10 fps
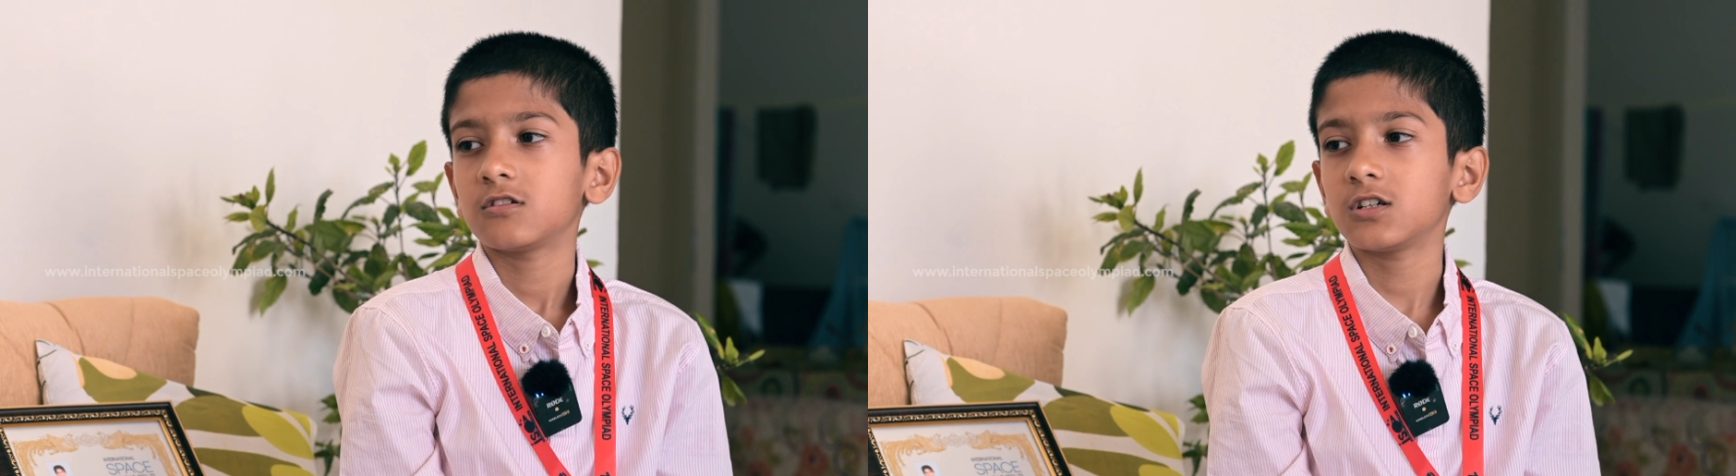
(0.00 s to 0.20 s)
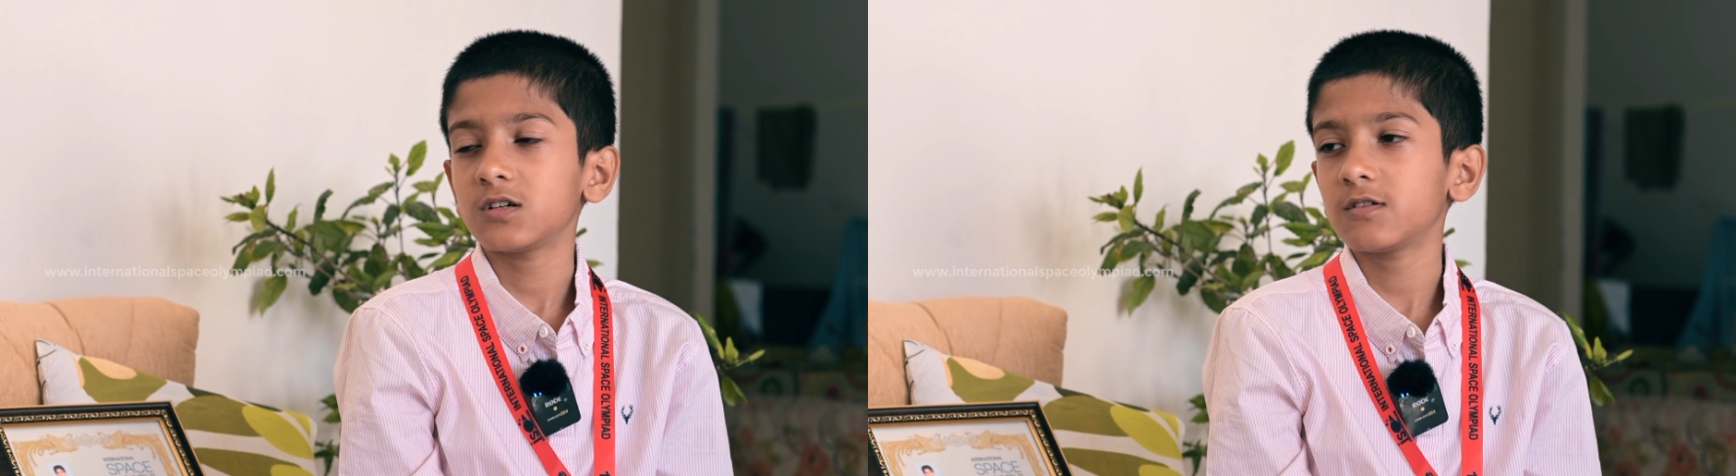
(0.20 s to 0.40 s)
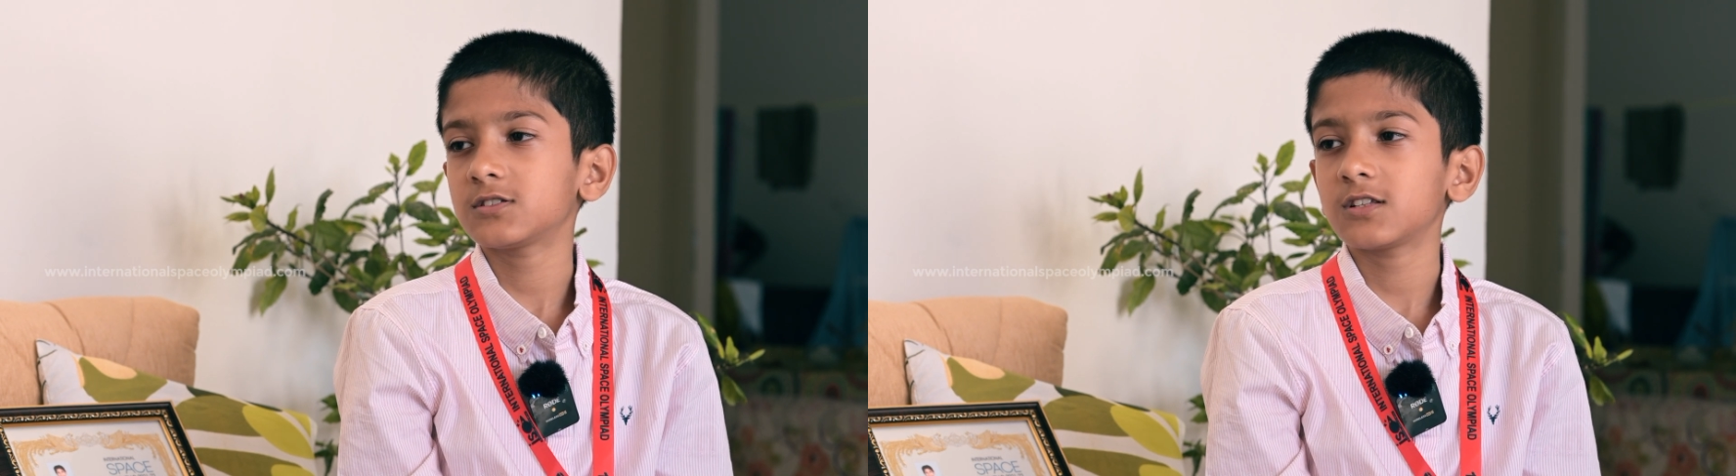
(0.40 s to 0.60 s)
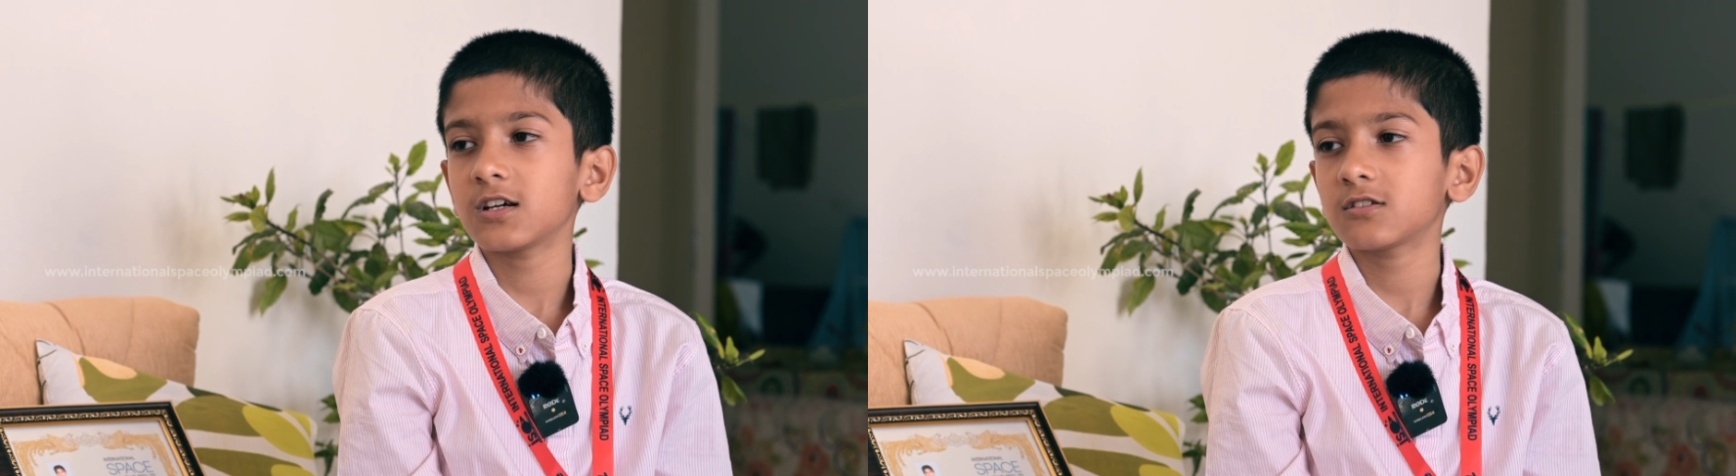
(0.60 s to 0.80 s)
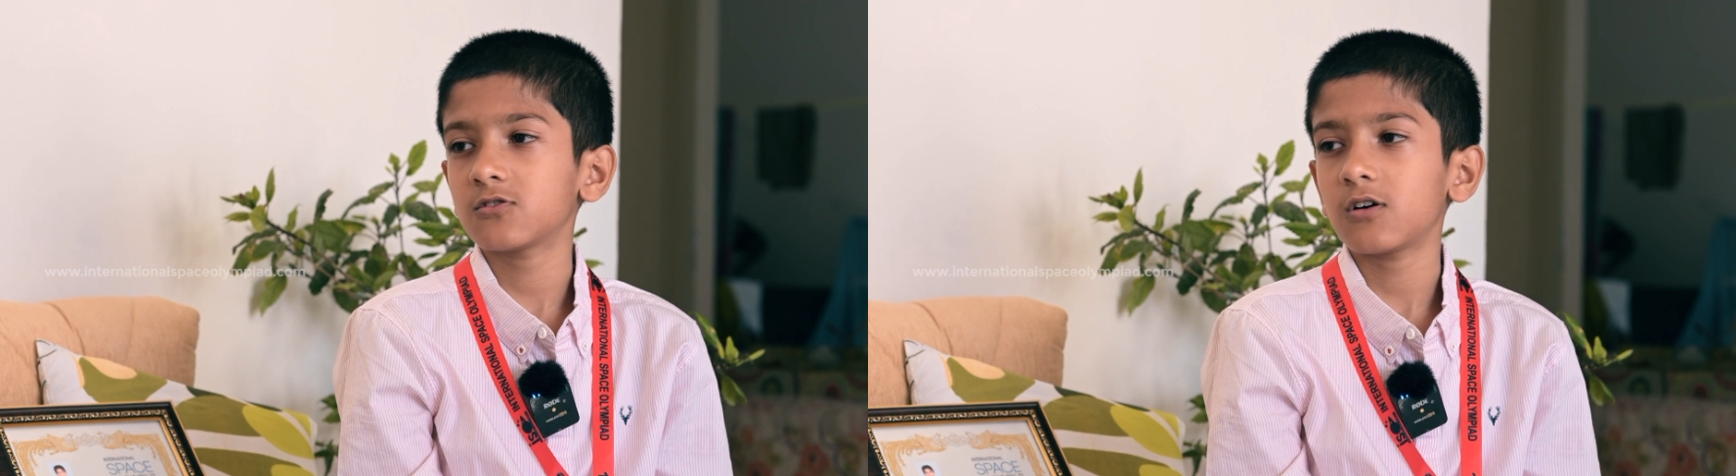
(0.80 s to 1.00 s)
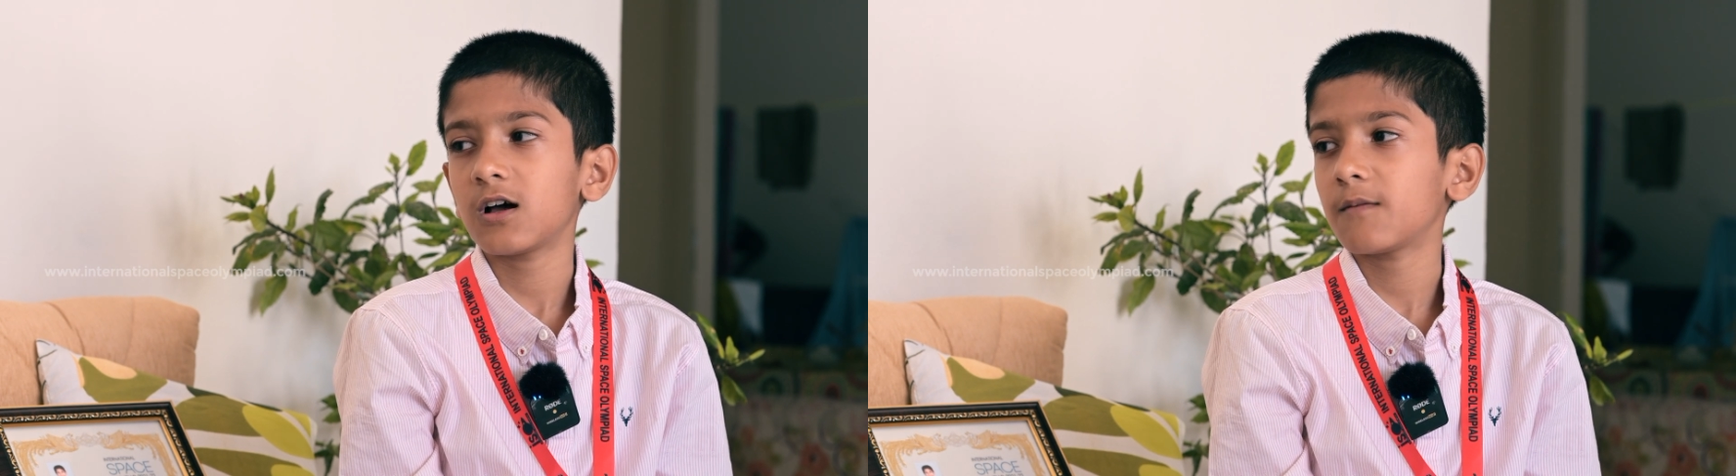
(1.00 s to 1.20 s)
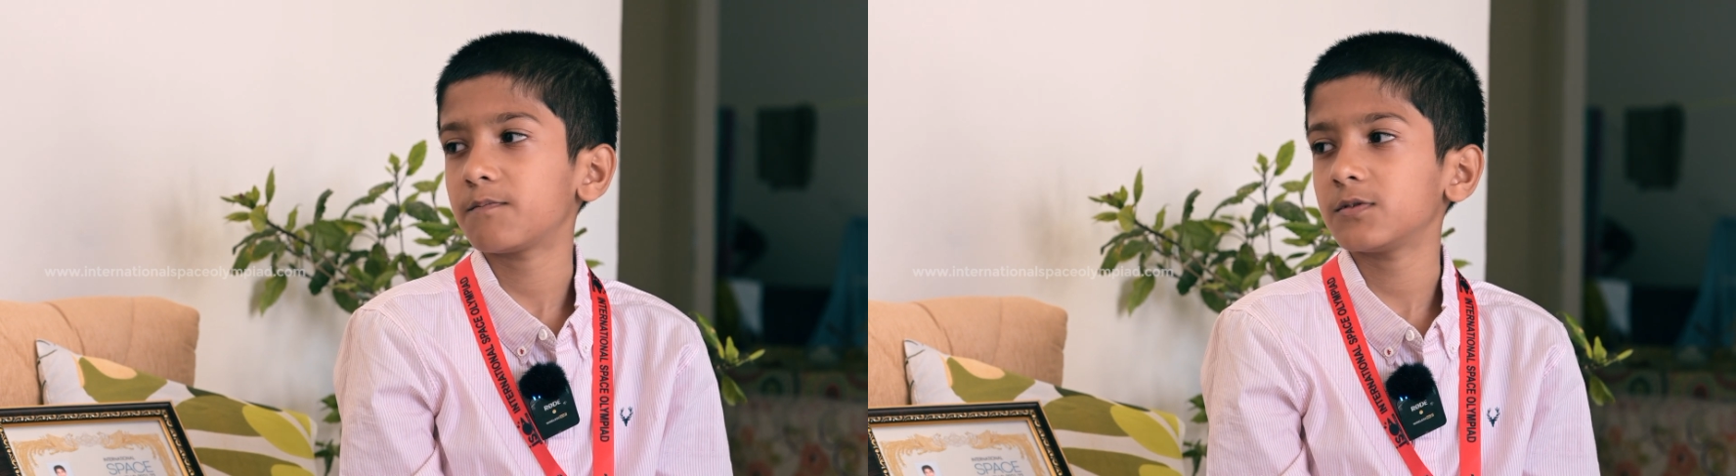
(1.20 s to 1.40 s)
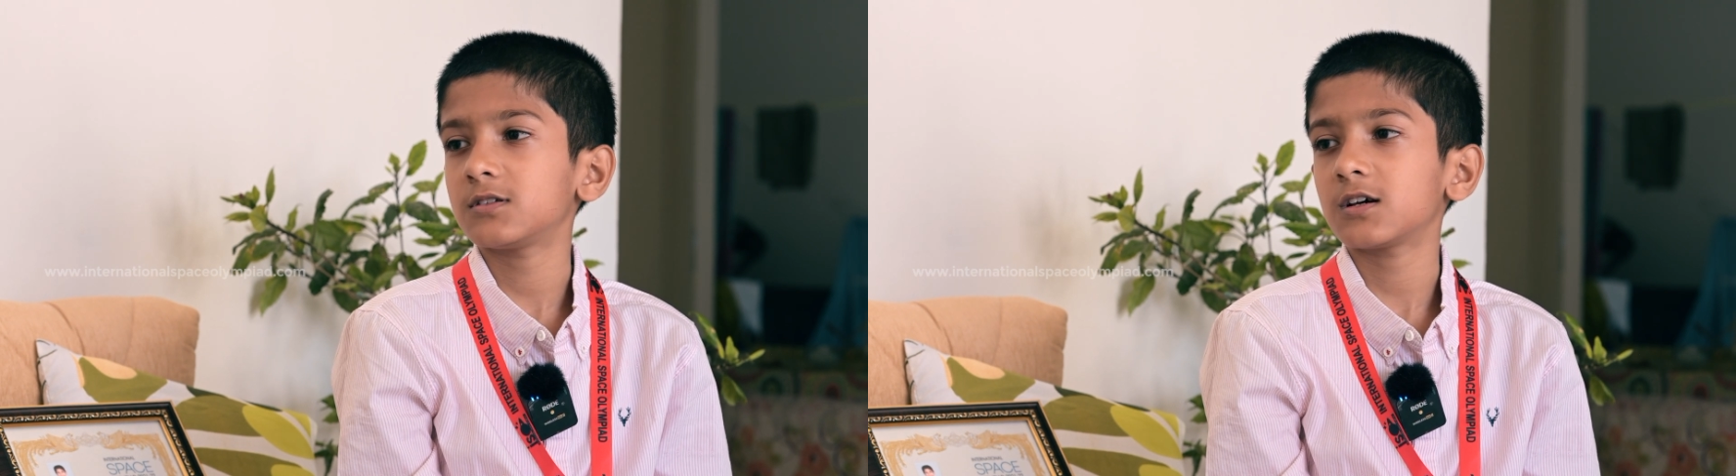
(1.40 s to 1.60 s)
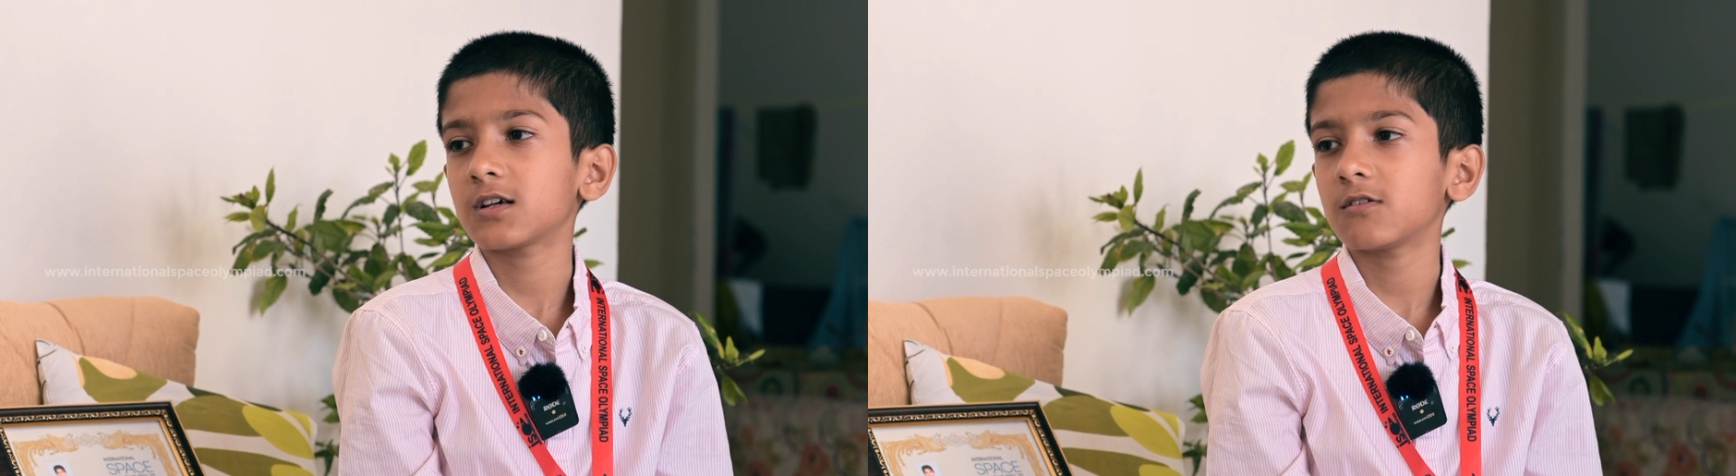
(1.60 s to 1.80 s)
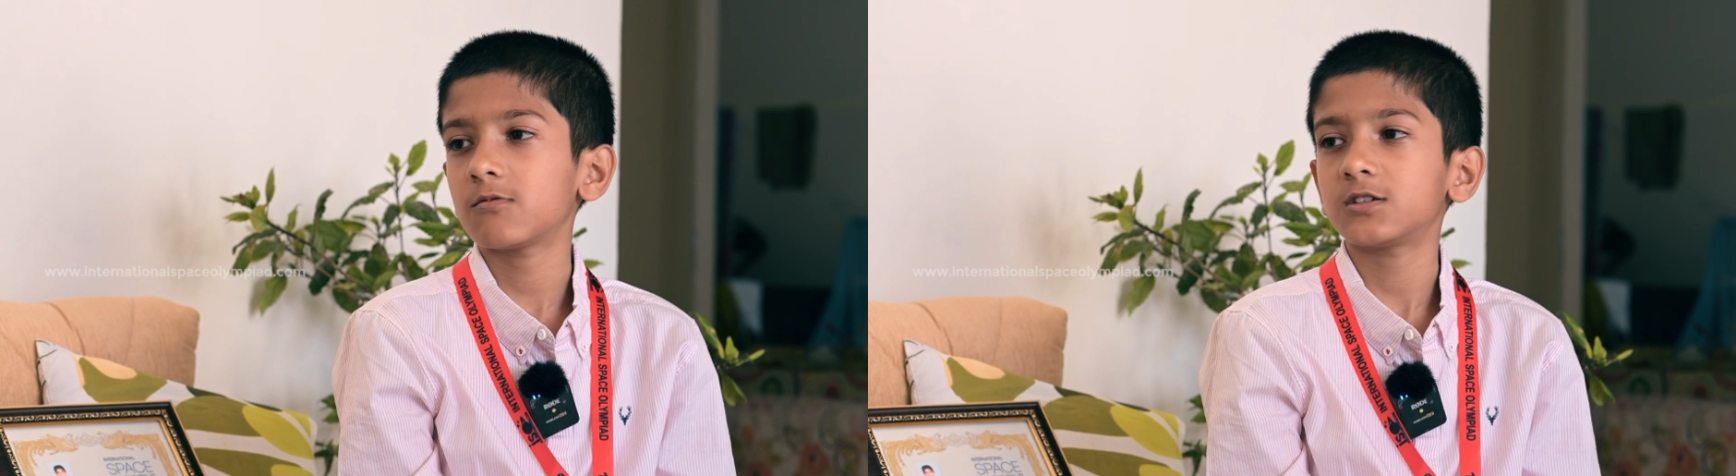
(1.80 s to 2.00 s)
He was like so happy
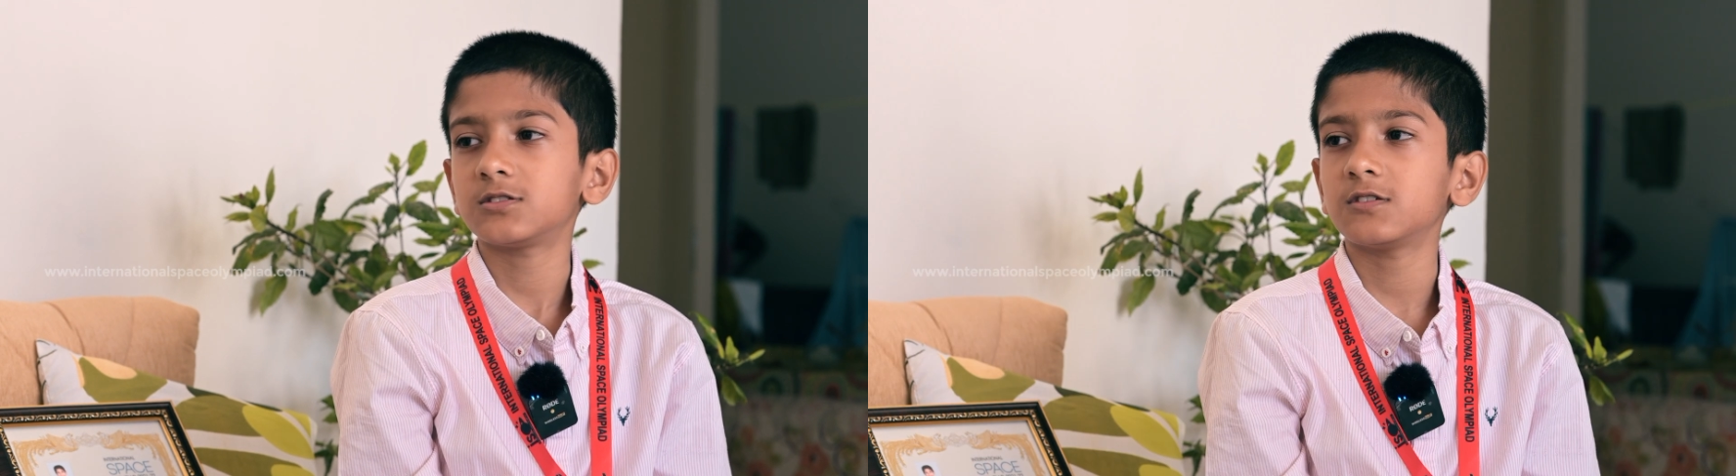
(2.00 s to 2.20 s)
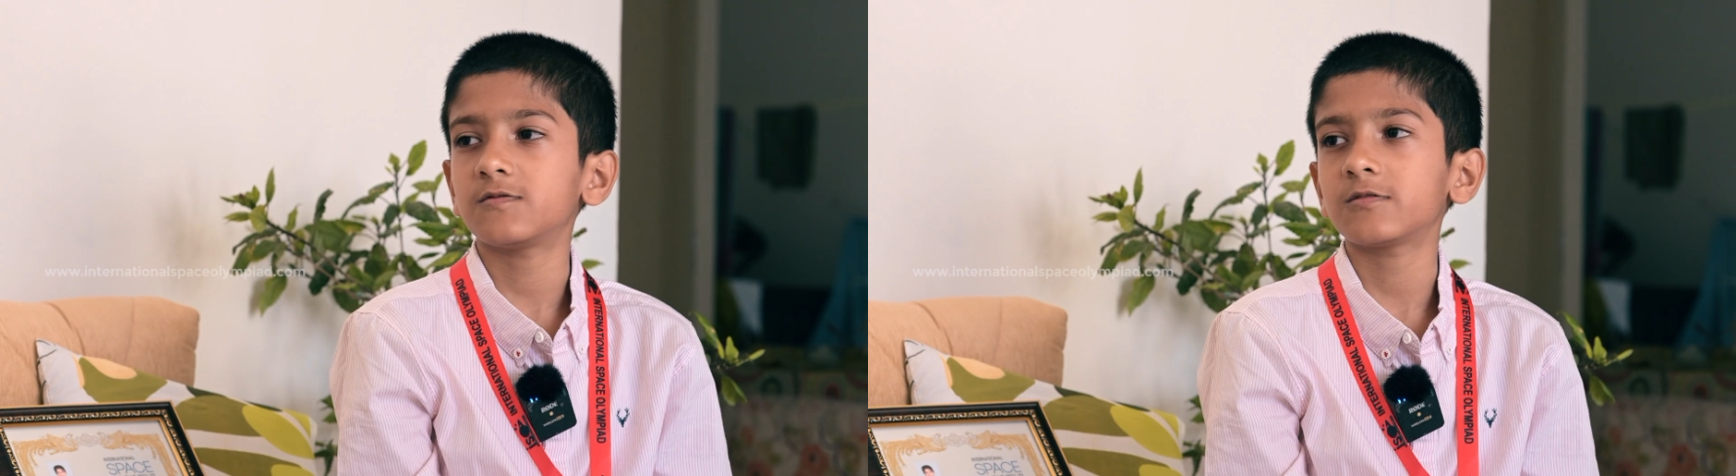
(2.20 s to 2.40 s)
that I won the